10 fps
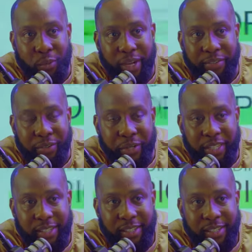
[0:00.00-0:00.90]
whatever
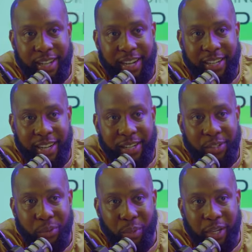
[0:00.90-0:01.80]
reason. And that
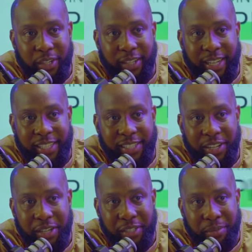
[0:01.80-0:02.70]
looks weird. Like she's
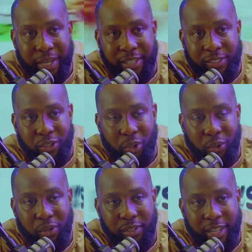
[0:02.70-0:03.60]
staring into my
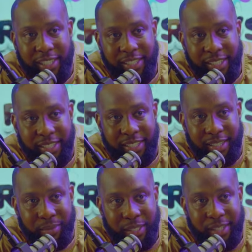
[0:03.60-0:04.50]
soul and she's a
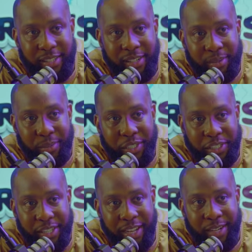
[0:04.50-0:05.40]
demon, but she's
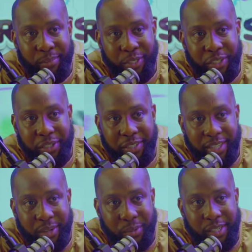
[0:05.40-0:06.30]
not. But she looks
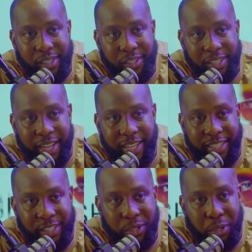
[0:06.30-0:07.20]
like one because her eyes
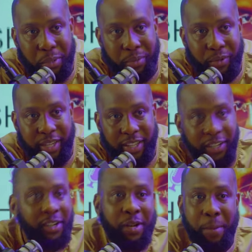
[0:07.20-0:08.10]
are so open right there.
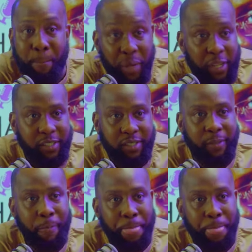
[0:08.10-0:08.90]
But